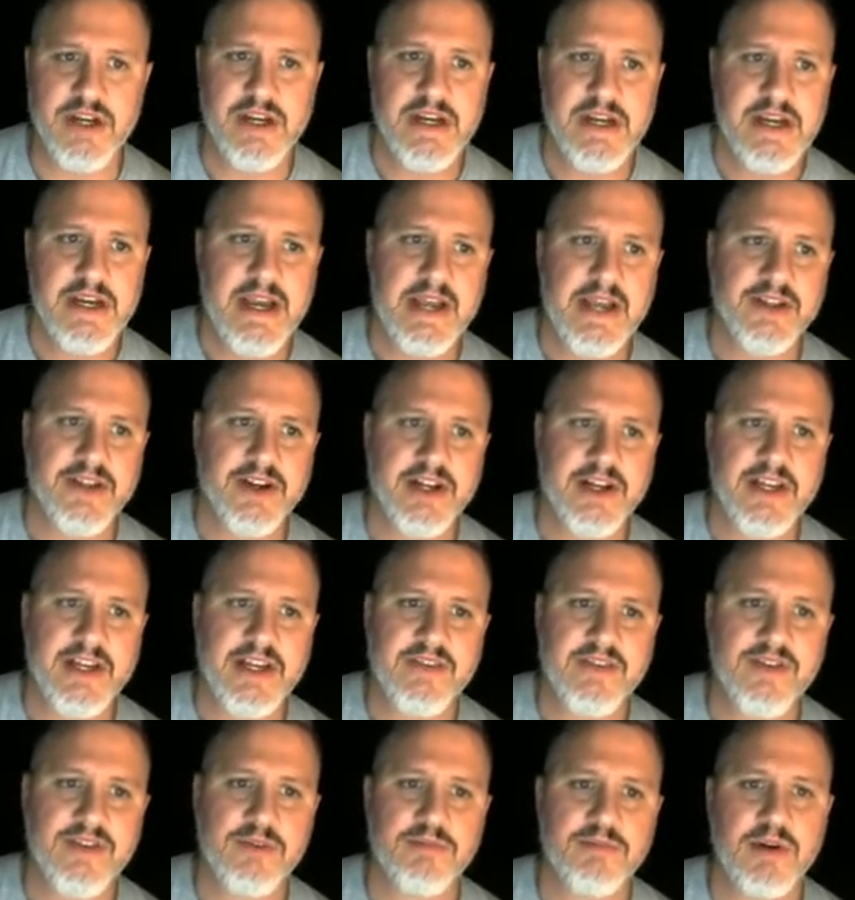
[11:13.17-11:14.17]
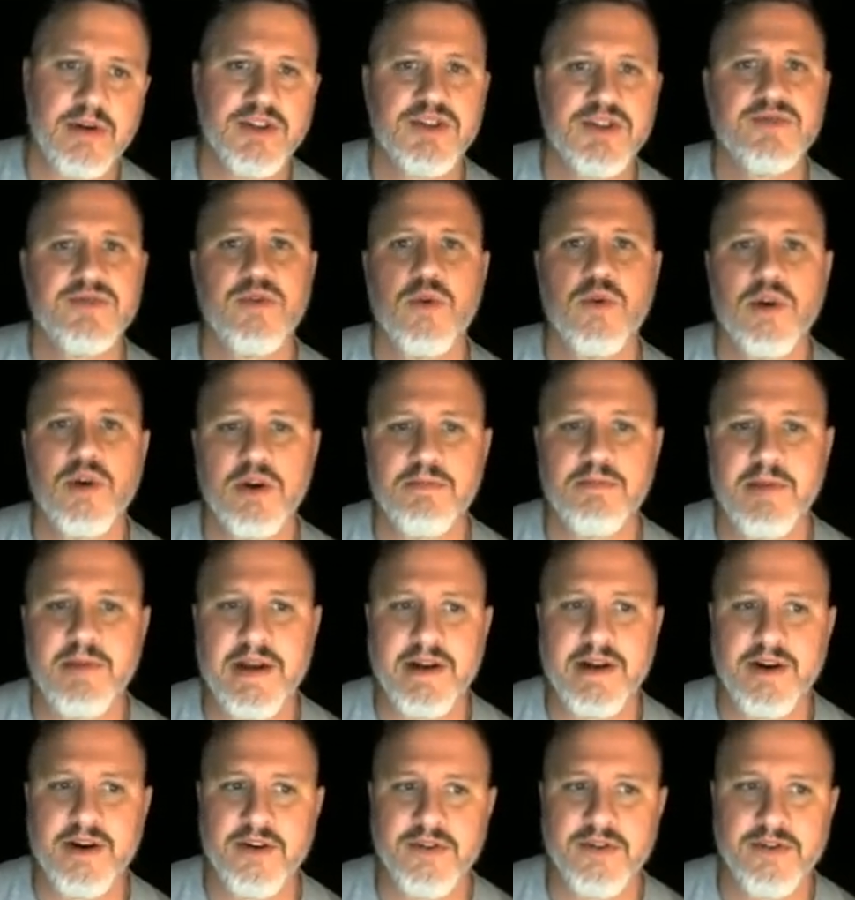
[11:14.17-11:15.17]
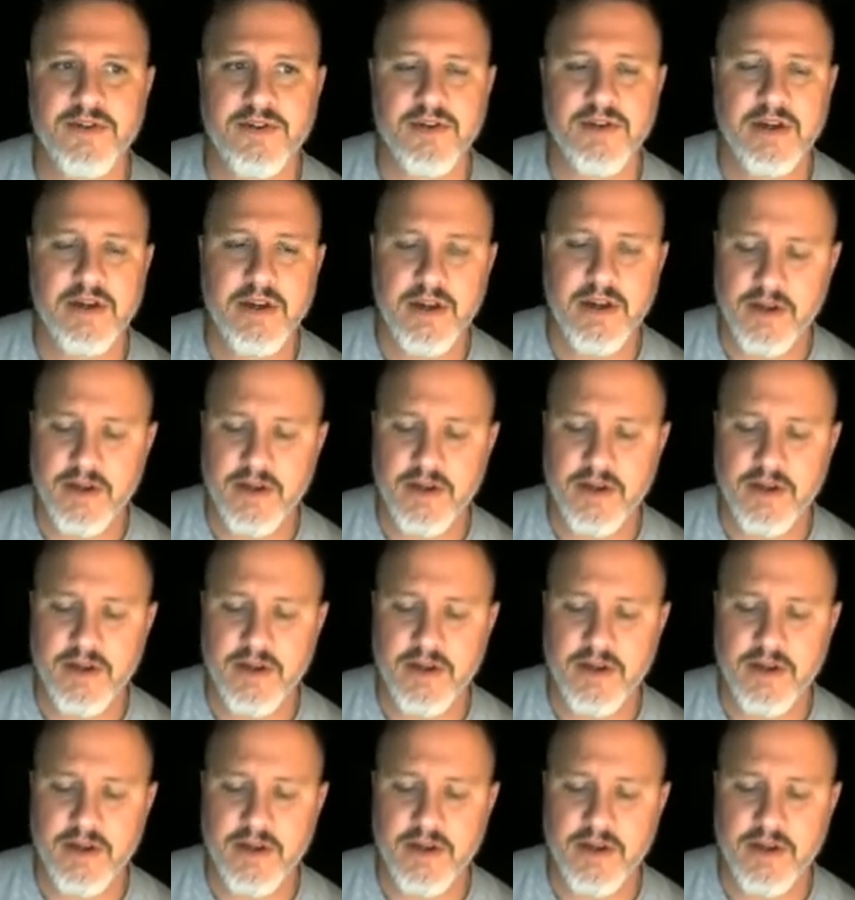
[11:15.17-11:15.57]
and they're going to give you a bunch of ordered pairs.